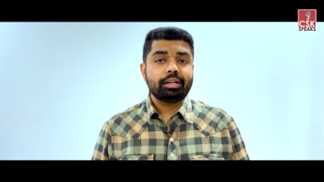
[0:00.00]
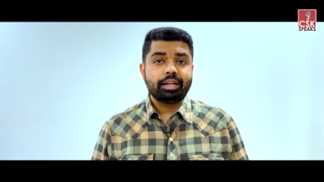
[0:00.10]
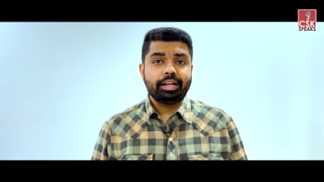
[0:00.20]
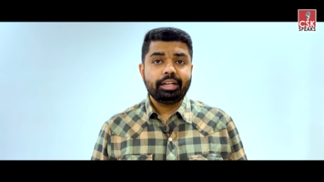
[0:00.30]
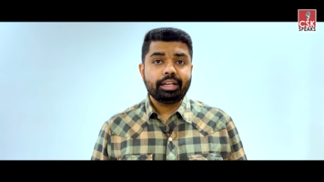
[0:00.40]

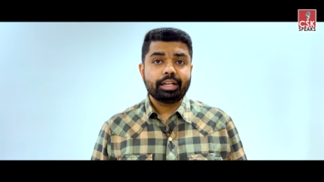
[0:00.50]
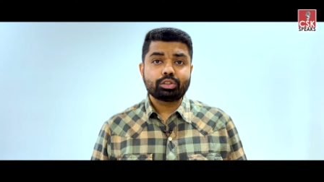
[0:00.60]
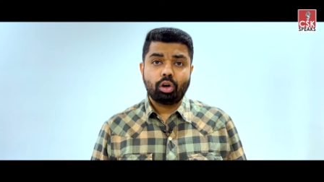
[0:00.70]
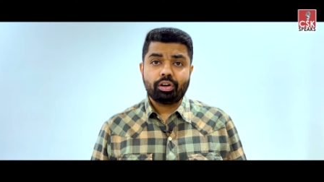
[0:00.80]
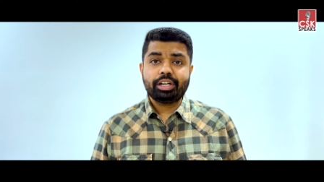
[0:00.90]
lending is
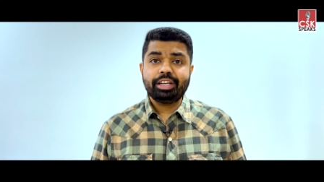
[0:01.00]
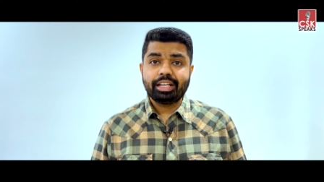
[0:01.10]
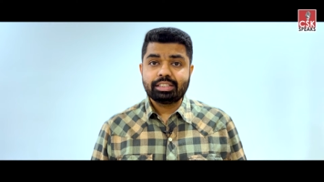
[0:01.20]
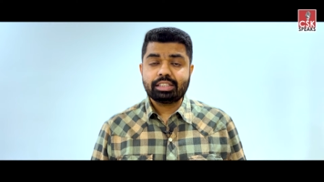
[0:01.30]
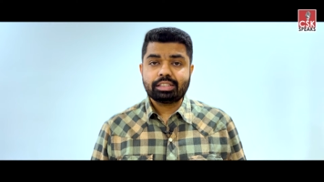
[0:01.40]
already
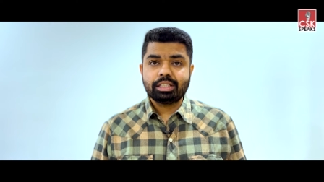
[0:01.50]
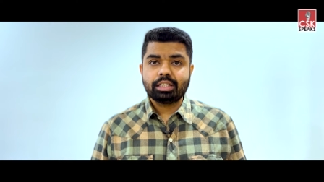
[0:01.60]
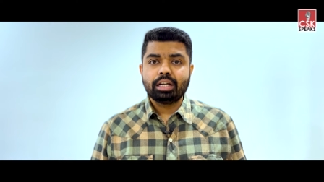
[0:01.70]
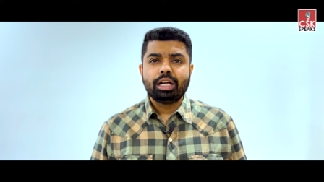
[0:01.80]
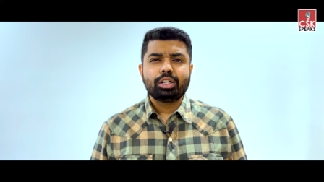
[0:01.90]

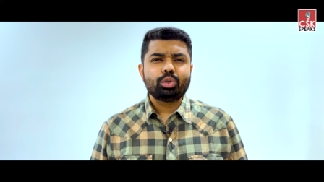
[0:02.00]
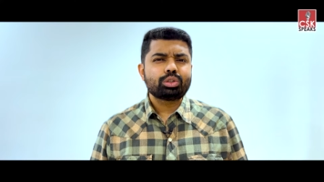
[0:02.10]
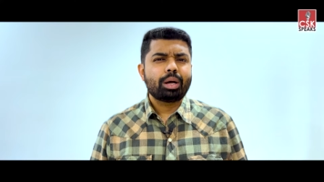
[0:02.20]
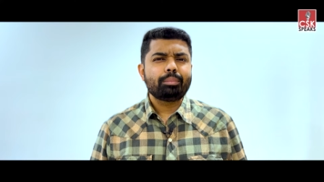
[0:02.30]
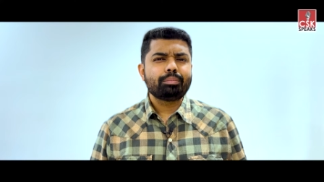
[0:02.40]
existing to
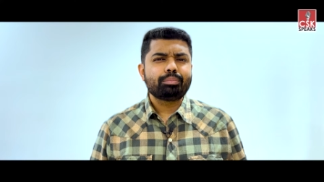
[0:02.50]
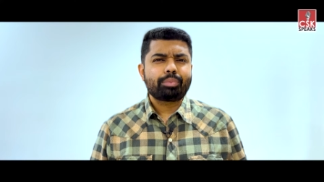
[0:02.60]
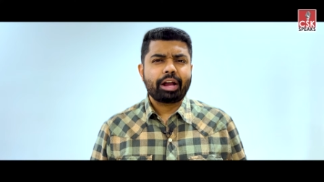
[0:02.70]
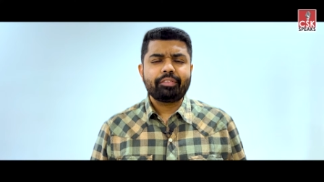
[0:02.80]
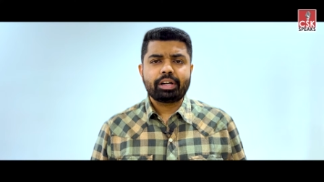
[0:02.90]
some
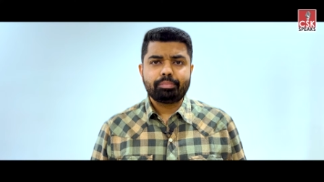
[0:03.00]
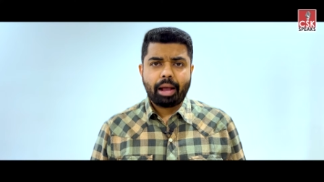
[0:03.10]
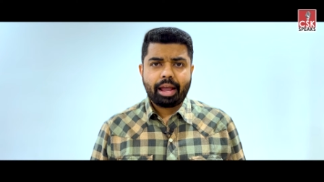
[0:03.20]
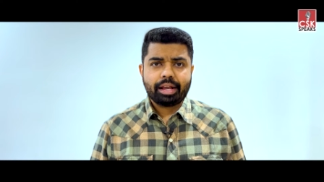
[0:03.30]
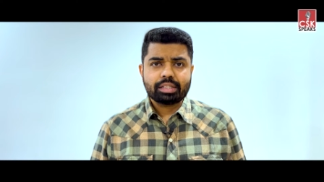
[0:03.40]
private
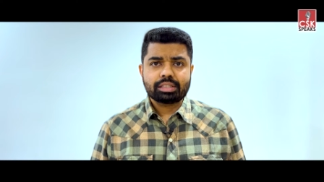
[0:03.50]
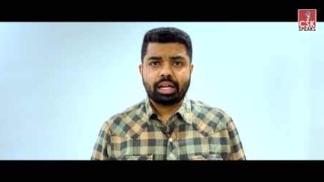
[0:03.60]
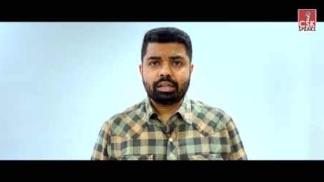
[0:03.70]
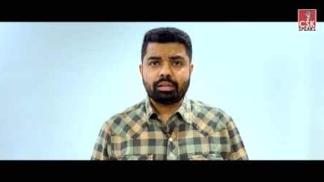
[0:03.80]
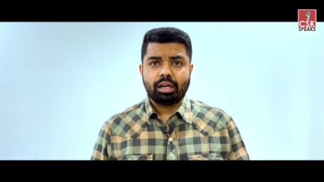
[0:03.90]
banks
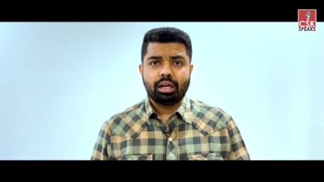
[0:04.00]
and